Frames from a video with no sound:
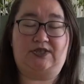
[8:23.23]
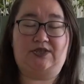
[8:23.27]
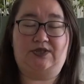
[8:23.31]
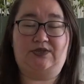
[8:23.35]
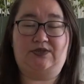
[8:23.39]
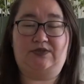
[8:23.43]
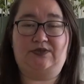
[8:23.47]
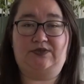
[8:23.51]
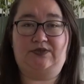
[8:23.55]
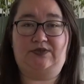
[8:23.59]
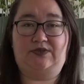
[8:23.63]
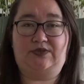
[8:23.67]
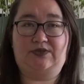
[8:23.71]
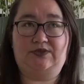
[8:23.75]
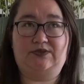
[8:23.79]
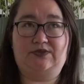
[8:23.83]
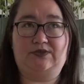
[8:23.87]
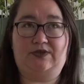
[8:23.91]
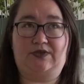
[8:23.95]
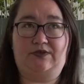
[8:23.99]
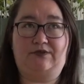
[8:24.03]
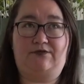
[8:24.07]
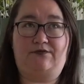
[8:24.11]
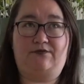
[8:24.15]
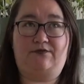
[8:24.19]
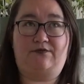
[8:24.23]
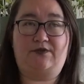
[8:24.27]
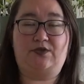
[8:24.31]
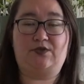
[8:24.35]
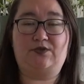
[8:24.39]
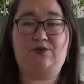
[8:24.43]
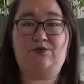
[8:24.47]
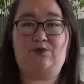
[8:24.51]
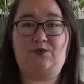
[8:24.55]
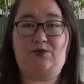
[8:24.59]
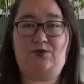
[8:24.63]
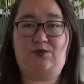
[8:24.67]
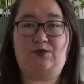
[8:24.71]
to do a
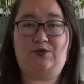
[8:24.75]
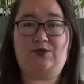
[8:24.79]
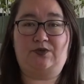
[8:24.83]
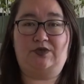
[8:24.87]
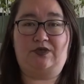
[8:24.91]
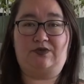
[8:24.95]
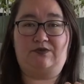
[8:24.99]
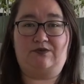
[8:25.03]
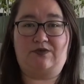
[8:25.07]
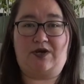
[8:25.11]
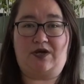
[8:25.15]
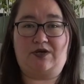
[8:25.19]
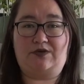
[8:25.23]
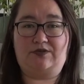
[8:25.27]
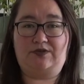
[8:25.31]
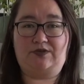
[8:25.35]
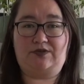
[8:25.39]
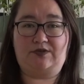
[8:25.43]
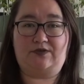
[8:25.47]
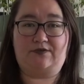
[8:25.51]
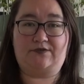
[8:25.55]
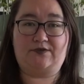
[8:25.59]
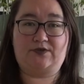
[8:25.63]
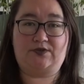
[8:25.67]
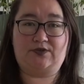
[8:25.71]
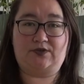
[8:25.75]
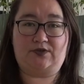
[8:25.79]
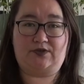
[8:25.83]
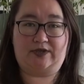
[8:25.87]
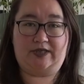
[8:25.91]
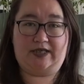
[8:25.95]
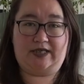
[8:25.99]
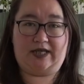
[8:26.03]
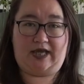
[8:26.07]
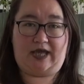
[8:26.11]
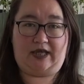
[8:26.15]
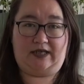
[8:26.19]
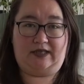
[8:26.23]
few more rows of
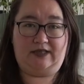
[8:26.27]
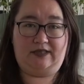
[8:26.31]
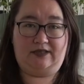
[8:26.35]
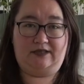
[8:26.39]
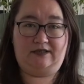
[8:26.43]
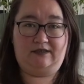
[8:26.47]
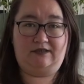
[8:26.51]
stockinette